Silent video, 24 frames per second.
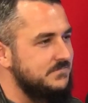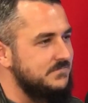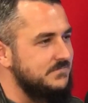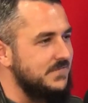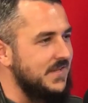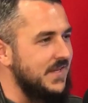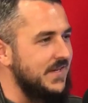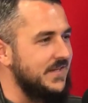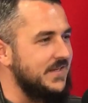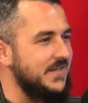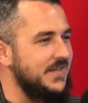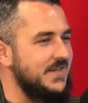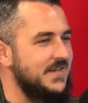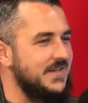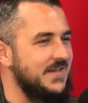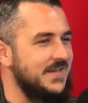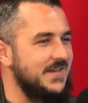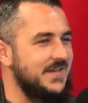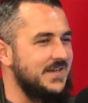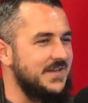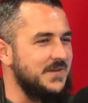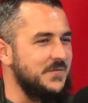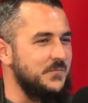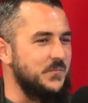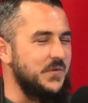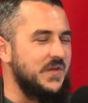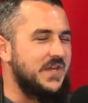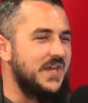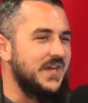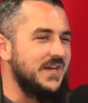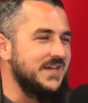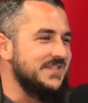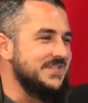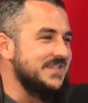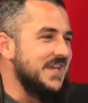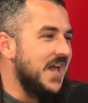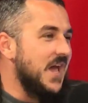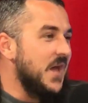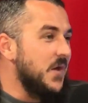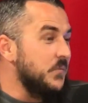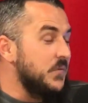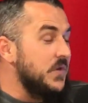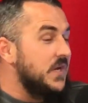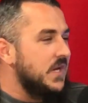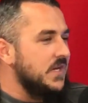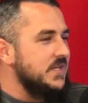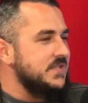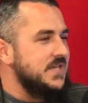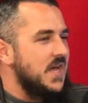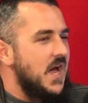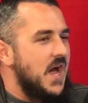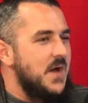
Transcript: Like mm-hmm. because because yeah.